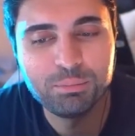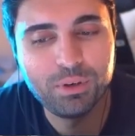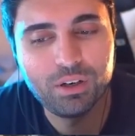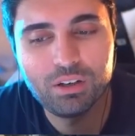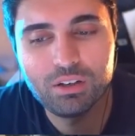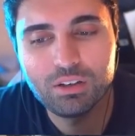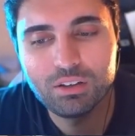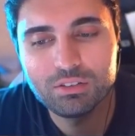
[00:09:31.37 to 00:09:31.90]

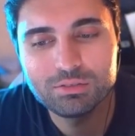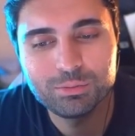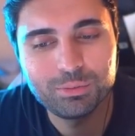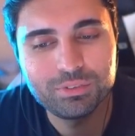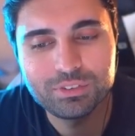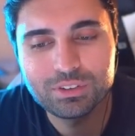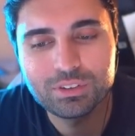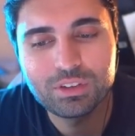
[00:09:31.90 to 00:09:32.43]
Bro,
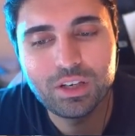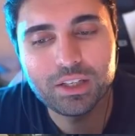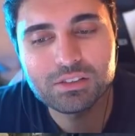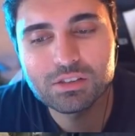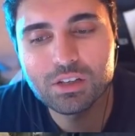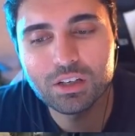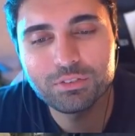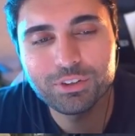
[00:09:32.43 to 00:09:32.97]

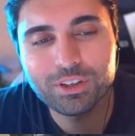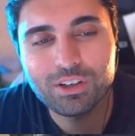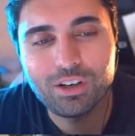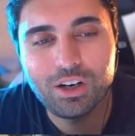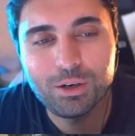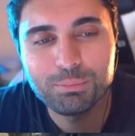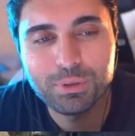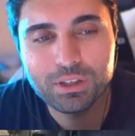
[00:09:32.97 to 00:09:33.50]
let's not even
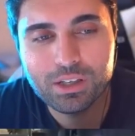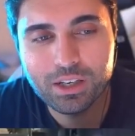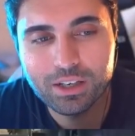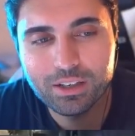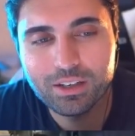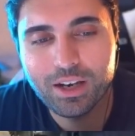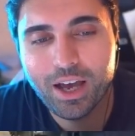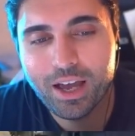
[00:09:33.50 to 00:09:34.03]
complicate it.